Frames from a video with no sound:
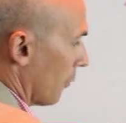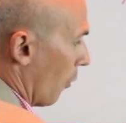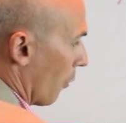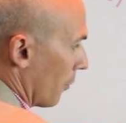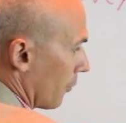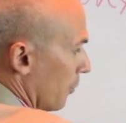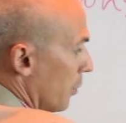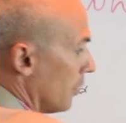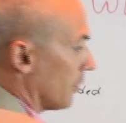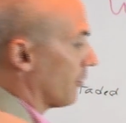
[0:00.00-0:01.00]
orders
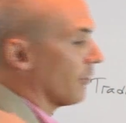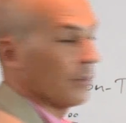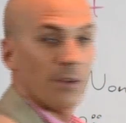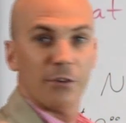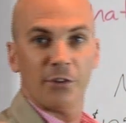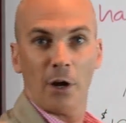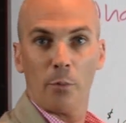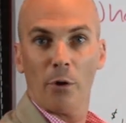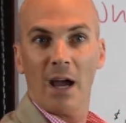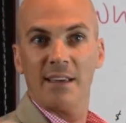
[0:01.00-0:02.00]
push the
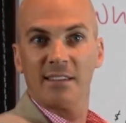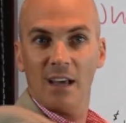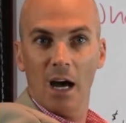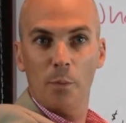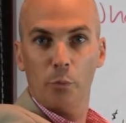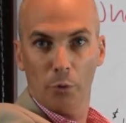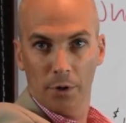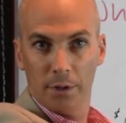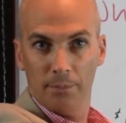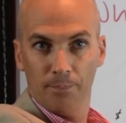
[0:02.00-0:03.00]
share price
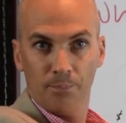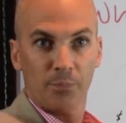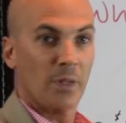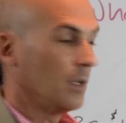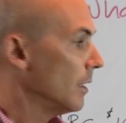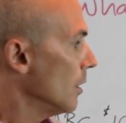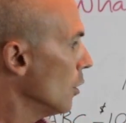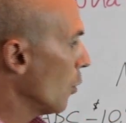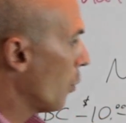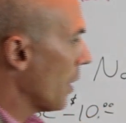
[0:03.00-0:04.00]
upward.
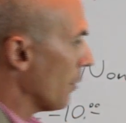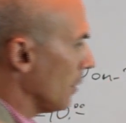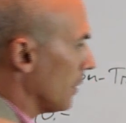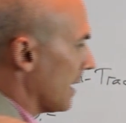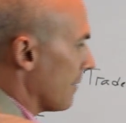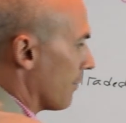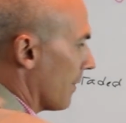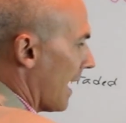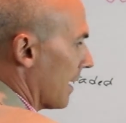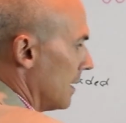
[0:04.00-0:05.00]
We're looking
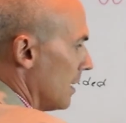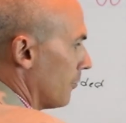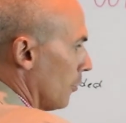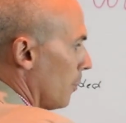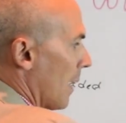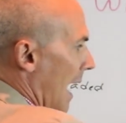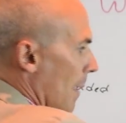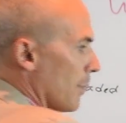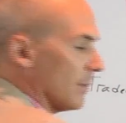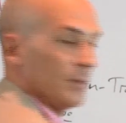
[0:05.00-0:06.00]
for that initial
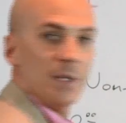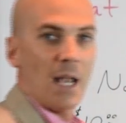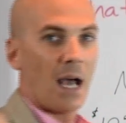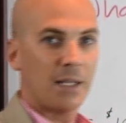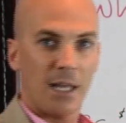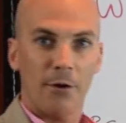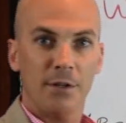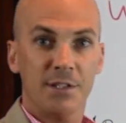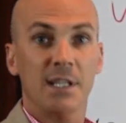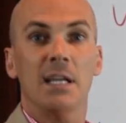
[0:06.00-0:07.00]
pop, not
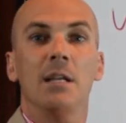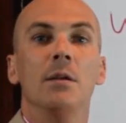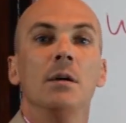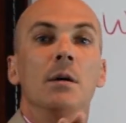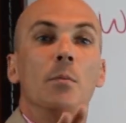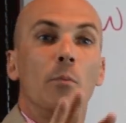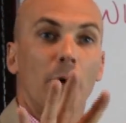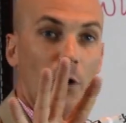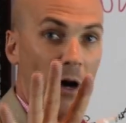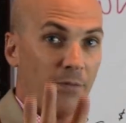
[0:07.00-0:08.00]
guaranteed,
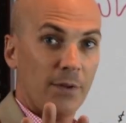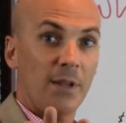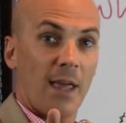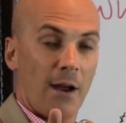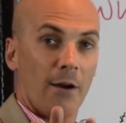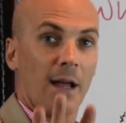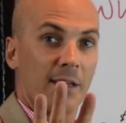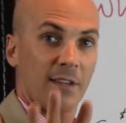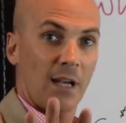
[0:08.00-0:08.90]
but often there as